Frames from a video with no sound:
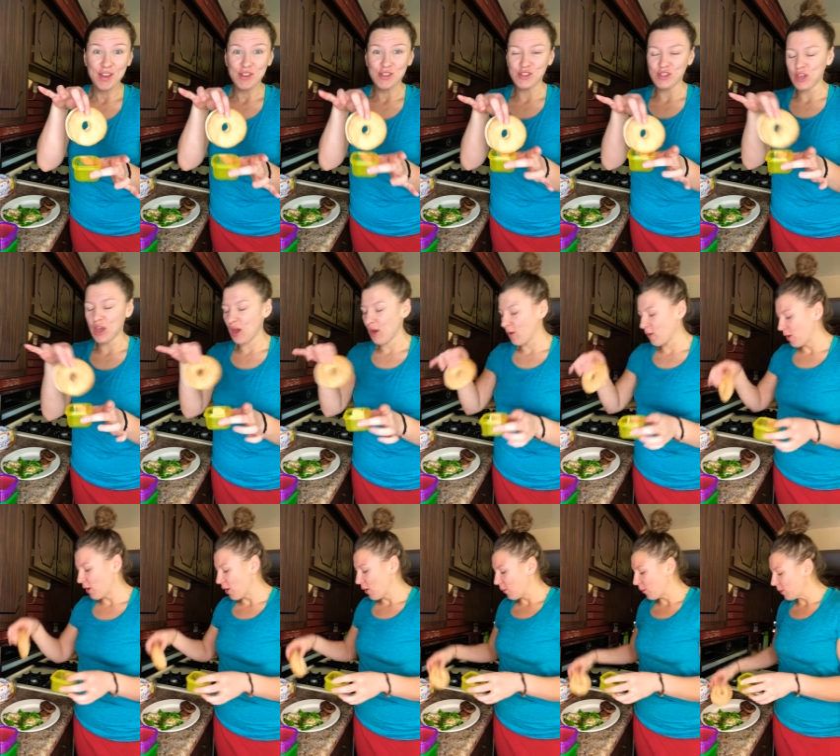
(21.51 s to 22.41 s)

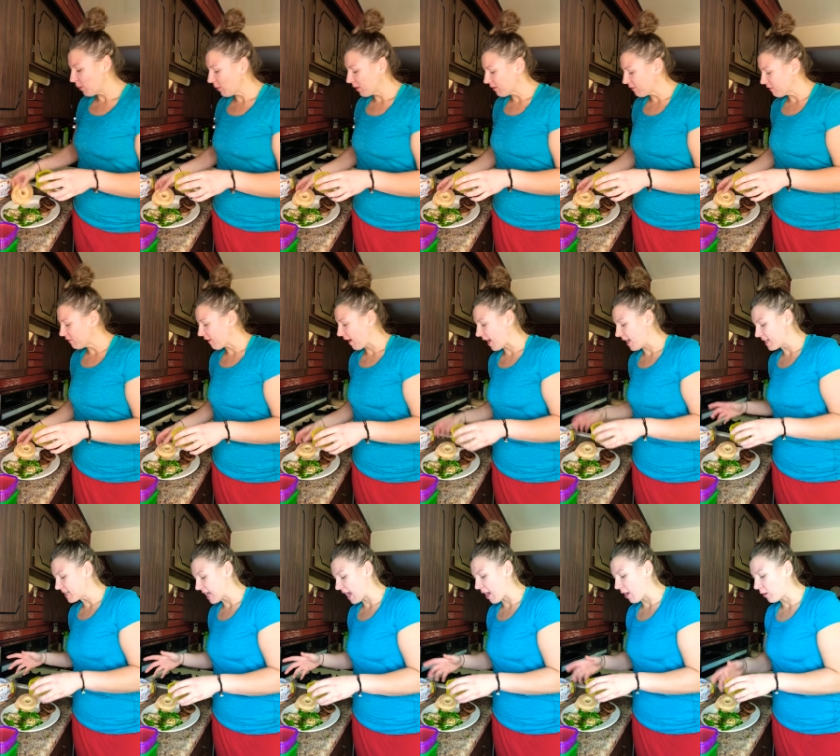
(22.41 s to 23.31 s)
So we wanna
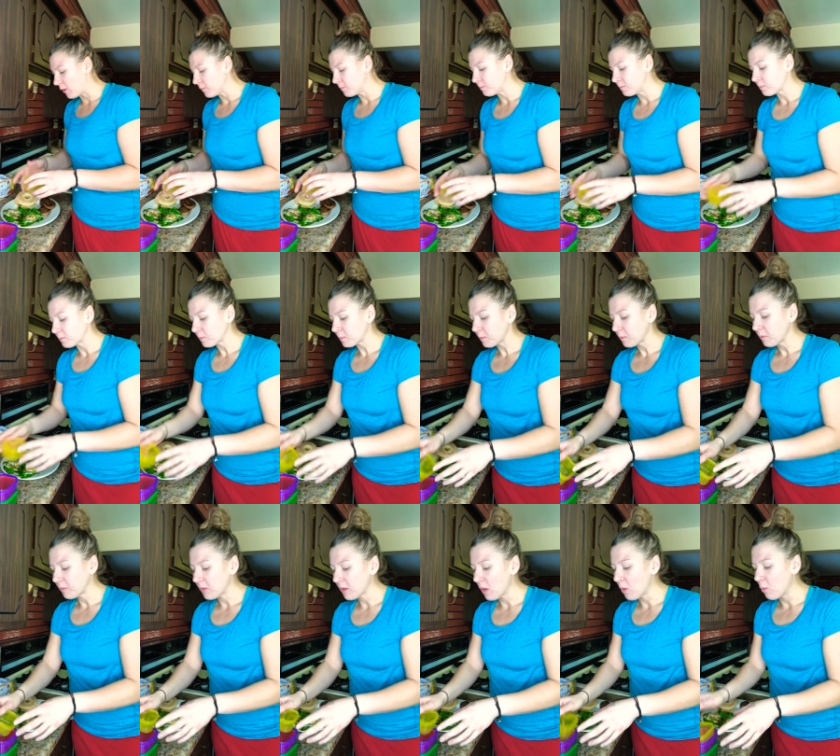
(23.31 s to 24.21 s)
find out
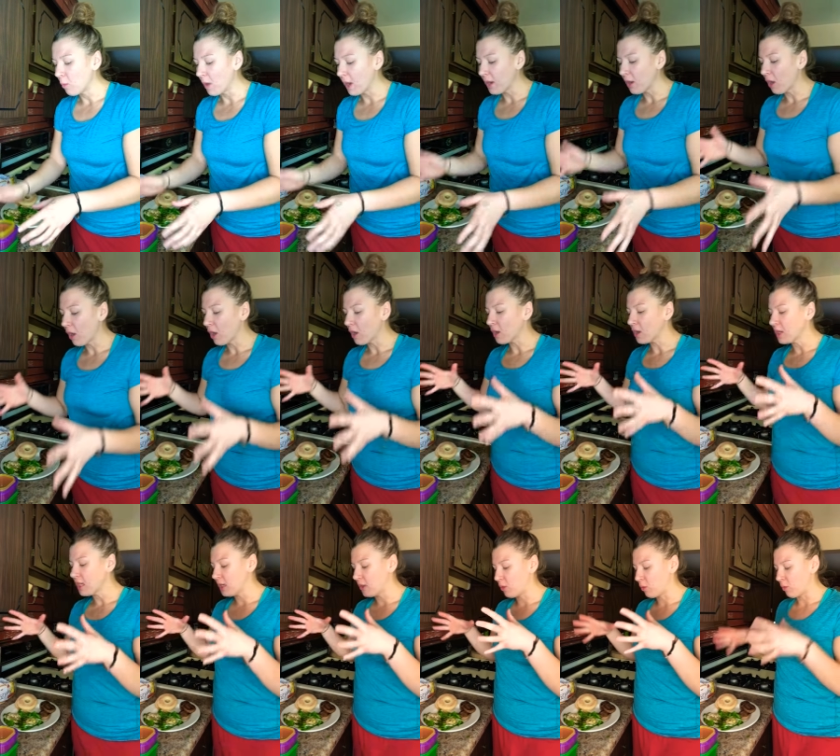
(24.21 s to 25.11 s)
what our
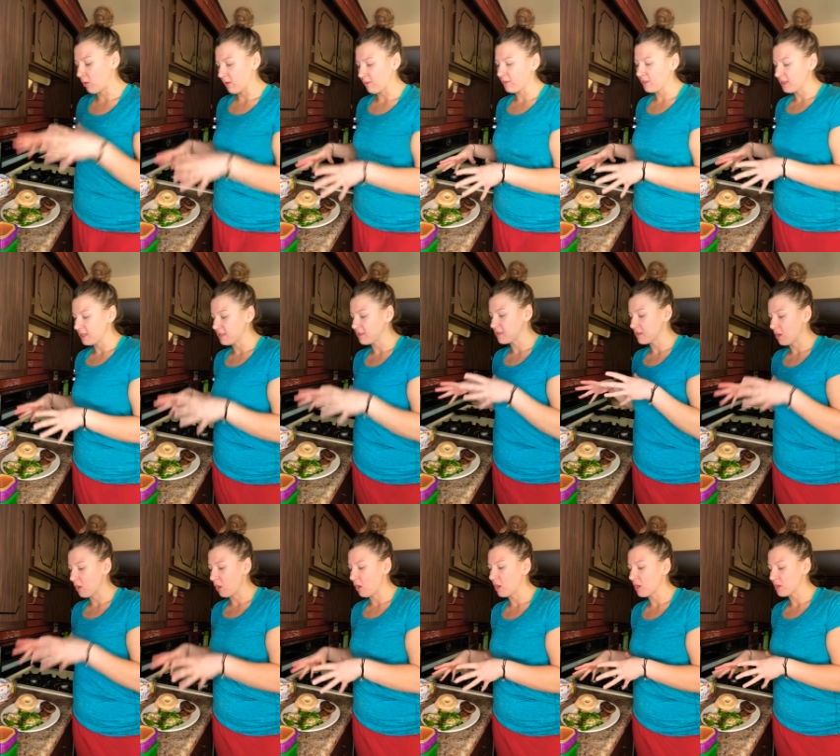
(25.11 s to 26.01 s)
equivalents
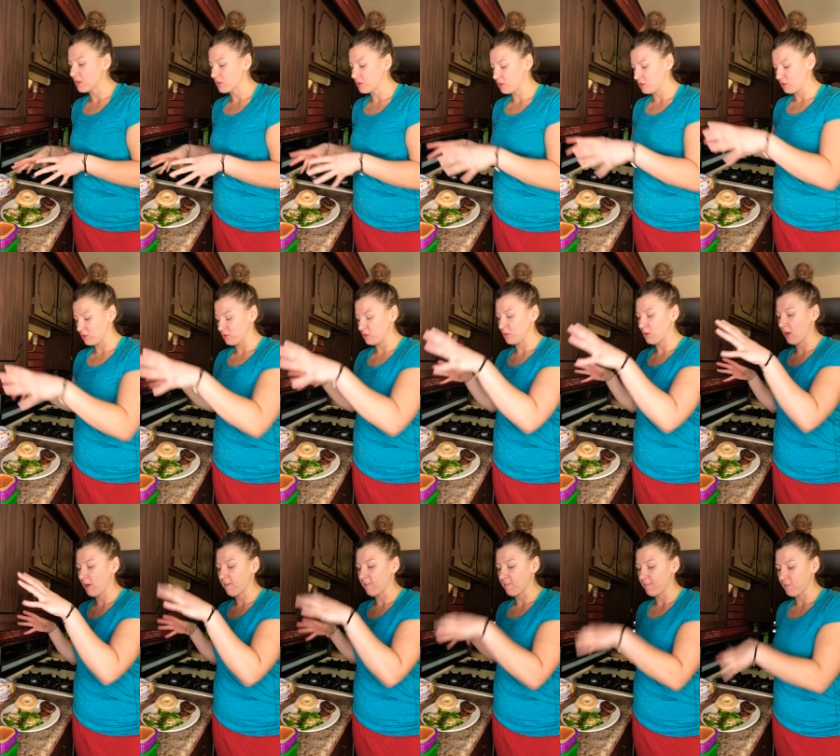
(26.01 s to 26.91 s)
are to
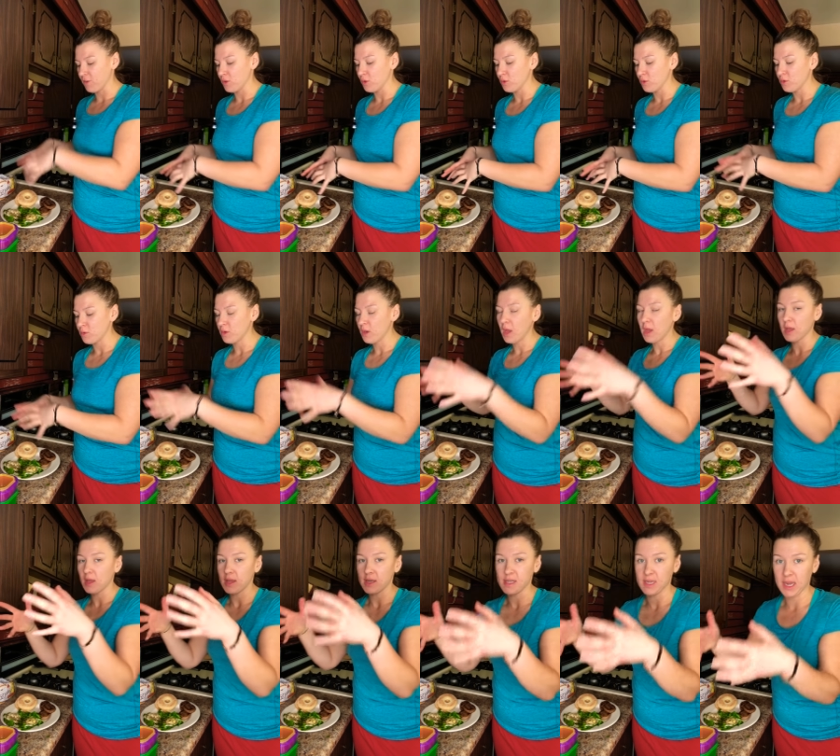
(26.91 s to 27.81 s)
our food
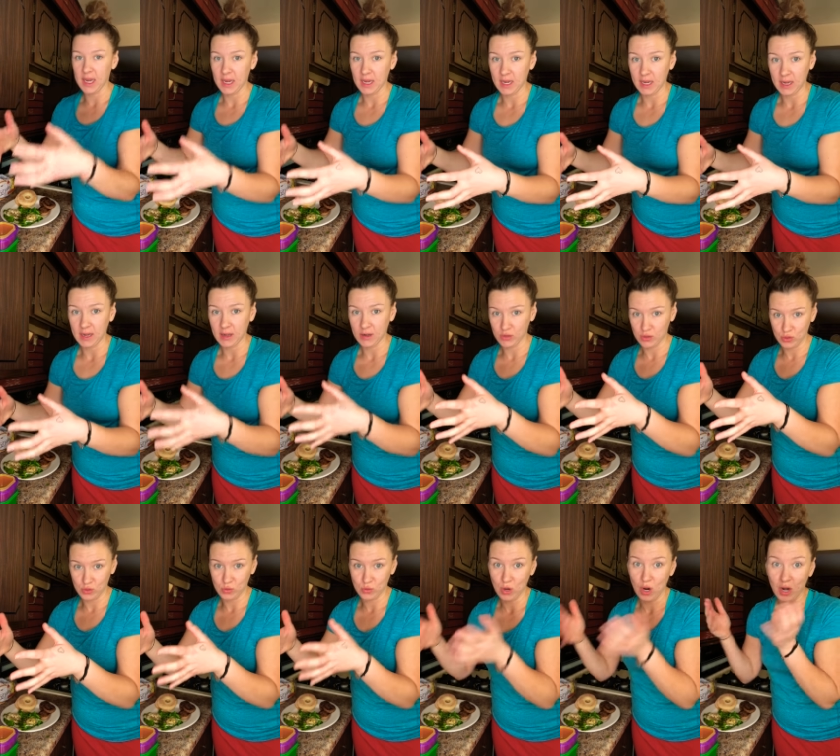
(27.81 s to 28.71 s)
containing
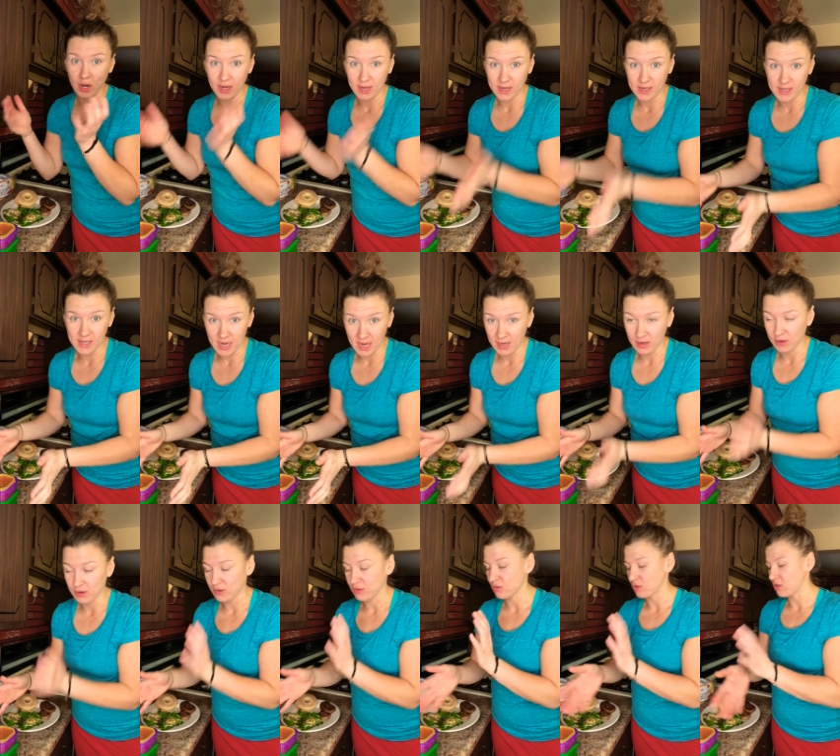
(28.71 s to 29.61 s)
to our
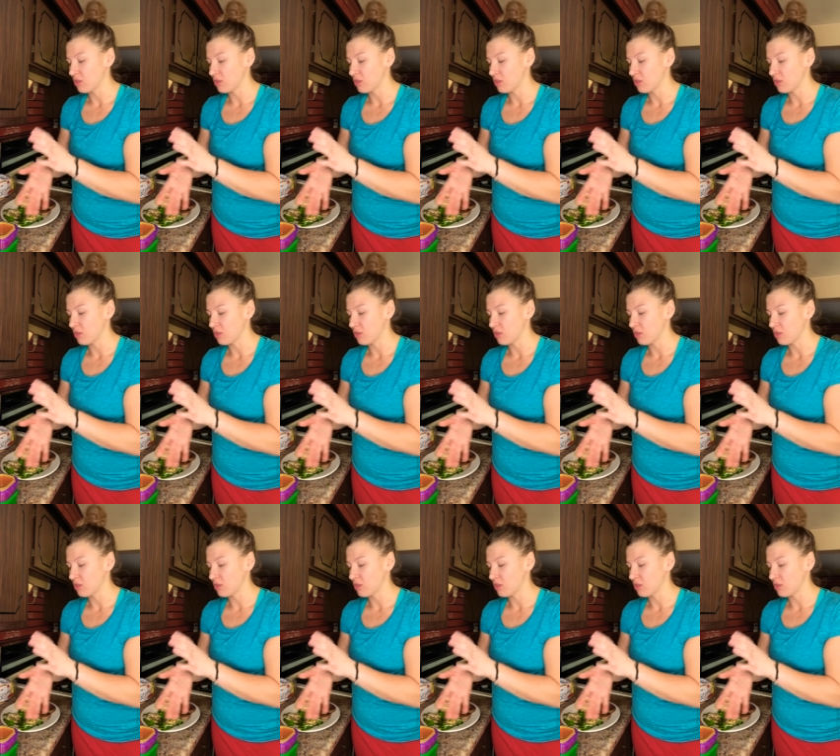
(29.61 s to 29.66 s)
containers.